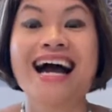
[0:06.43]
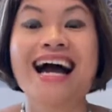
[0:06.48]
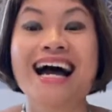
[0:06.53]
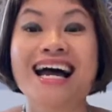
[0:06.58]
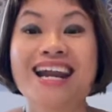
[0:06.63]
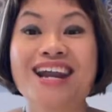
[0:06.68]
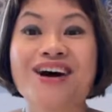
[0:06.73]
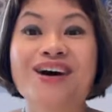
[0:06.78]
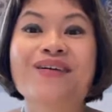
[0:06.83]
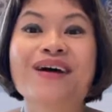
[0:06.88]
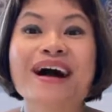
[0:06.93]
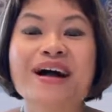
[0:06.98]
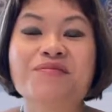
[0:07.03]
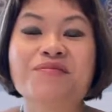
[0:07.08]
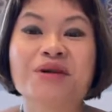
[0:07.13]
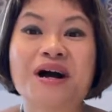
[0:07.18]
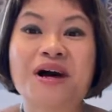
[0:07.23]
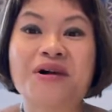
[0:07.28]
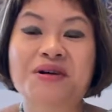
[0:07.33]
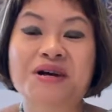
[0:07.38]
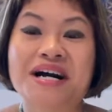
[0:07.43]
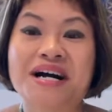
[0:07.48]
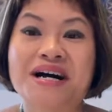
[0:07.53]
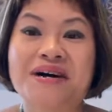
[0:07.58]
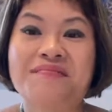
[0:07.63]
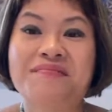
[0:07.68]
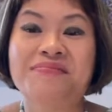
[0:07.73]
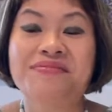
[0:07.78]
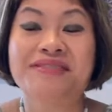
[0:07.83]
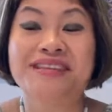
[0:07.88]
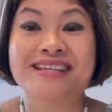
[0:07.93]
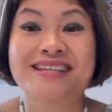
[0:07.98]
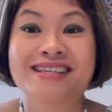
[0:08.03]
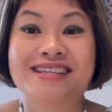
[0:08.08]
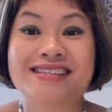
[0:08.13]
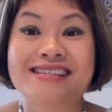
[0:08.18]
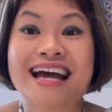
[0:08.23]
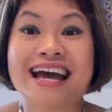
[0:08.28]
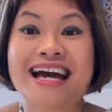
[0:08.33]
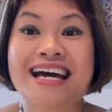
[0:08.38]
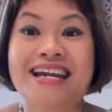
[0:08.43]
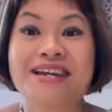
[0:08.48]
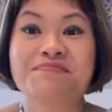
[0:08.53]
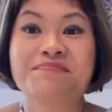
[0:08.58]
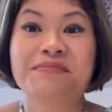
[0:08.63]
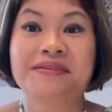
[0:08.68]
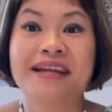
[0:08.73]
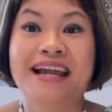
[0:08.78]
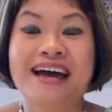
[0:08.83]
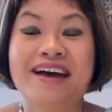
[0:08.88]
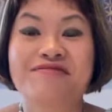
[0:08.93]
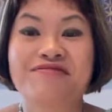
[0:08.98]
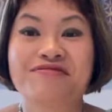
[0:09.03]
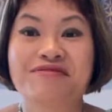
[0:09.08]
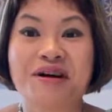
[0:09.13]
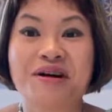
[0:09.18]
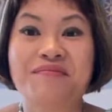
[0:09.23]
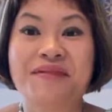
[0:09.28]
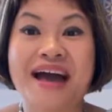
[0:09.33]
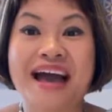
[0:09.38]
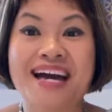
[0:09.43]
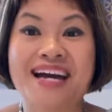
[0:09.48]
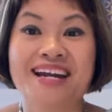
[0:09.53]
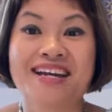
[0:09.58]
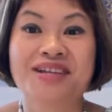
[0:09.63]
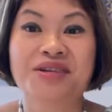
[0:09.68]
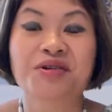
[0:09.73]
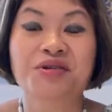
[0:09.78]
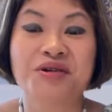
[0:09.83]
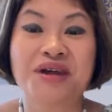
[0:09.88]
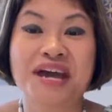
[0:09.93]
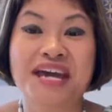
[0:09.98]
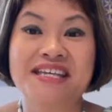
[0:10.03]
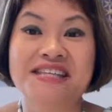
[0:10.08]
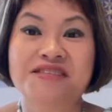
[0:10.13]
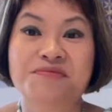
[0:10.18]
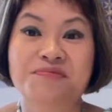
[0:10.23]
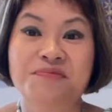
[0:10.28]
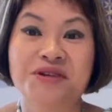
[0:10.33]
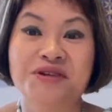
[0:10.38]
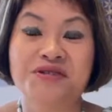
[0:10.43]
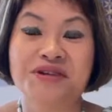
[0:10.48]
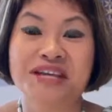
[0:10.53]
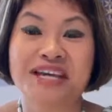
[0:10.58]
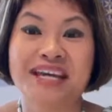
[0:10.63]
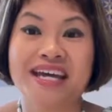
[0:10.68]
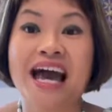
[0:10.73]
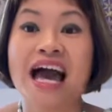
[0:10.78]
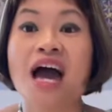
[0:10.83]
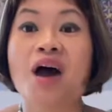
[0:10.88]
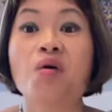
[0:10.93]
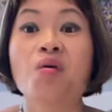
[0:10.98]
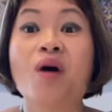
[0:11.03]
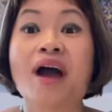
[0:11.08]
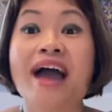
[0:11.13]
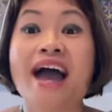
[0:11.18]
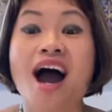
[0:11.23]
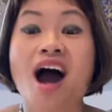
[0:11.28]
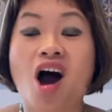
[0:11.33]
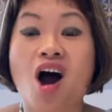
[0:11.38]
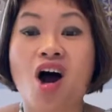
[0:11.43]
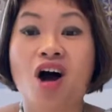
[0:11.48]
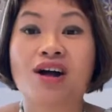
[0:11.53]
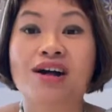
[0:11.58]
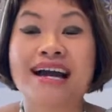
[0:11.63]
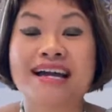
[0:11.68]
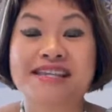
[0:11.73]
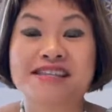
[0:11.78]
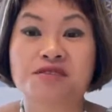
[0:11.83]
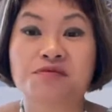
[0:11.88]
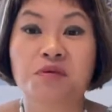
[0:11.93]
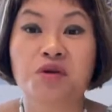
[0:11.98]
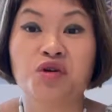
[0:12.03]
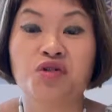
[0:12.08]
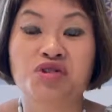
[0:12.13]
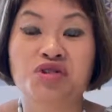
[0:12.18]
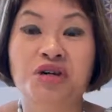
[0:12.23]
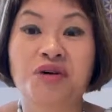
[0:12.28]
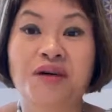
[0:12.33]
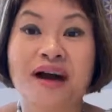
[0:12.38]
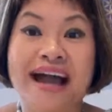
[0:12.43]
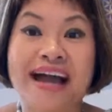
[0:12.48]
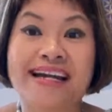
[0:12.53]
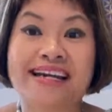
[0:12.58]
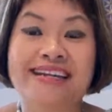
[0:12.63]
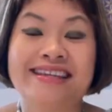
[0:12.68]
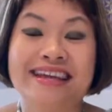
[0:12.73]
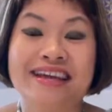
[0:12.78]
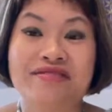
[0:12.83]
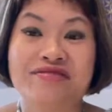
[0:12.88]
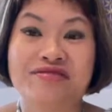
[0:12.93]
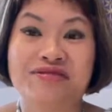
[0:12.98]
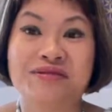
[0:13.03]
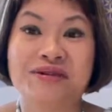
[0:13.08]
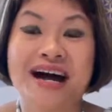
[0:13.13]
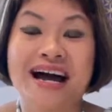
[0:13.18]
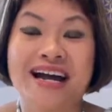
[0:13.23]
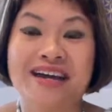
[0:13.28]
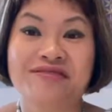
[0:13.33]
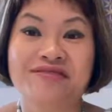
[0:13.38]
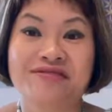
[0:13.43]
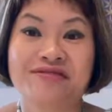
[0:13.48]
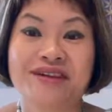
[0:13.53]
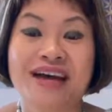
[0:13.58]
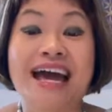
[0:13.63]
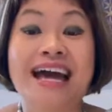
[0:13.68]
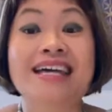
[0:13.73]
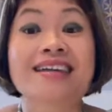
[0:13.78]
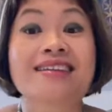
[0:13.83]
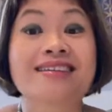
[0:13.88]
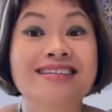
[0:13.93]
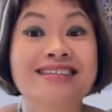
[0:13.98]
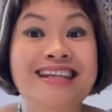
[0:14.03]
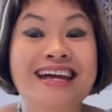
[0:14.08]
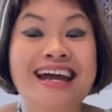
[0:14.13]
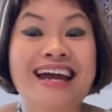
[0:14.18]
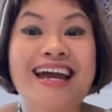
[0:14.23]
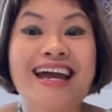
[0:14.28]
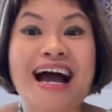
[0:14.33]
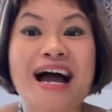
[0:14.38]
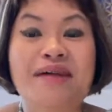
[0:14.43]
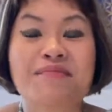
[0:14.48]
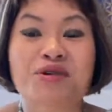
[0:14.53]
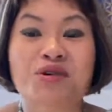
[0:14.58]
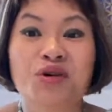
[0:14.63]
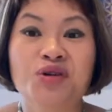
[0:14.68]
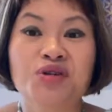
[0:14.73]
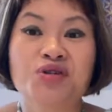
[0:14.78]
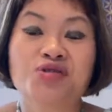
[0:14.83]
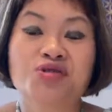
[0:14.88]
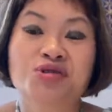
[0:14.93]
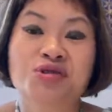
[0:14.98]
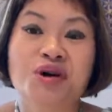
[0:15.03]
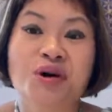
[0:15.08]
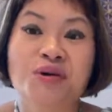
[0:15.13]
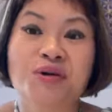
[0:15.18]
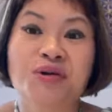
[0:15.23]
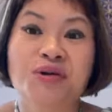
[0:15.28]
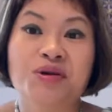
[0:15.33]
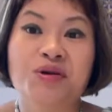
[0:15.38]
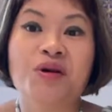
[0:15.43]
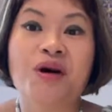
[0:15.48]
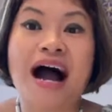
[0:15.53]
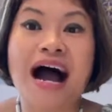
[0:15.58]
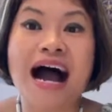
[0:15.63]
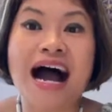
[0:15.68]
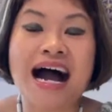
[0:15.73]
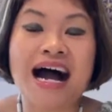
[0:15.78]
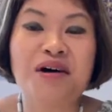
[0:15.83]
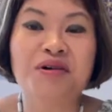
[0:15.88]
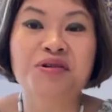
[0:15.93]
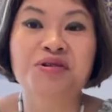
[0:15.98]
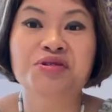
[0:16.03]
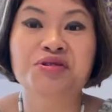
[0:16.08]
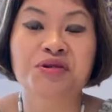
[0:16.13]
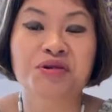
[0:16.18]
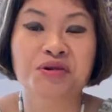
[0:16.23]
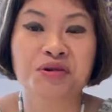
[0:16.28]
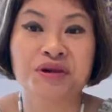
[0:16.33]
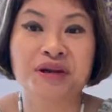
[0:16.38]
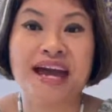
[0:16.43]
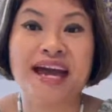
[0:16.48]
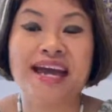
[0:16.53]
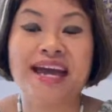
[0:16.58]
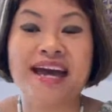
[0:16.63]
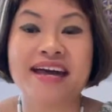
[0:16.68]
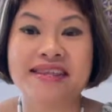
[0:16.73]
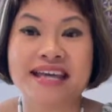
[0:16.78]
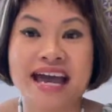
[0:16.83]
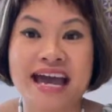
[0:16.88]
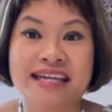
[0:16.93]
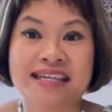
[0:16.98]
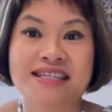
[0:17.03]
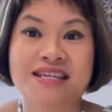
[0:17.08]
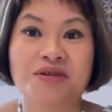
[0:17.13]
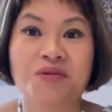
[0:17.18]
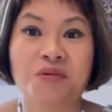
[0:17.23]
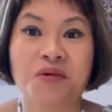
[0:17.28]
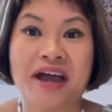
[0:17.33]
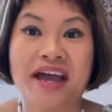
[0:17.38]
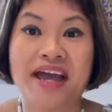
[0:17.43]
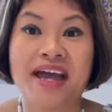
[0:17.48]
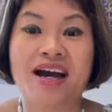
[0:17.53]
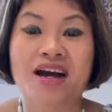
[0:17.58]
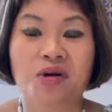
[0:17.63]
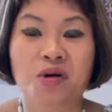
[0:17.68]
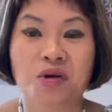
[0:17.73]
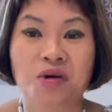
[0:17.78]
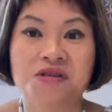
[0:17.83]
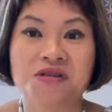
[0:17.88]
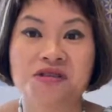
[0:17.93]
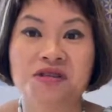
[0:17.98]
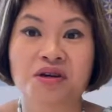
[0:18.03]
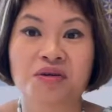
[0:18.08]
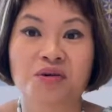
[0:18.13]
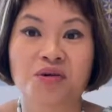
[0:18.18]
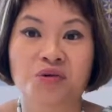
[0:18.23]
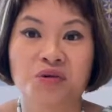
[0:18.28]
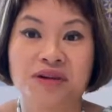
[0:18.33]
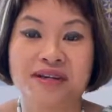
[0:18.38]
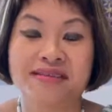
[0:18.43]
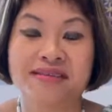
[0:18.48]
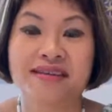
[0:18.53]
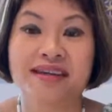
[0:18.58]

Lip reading: Hello and welcome. This is Helen Plan from Helen Creates Beauty, where art and spirituality thrive. Today, I'm going to show you how to create and activate a crystal grid.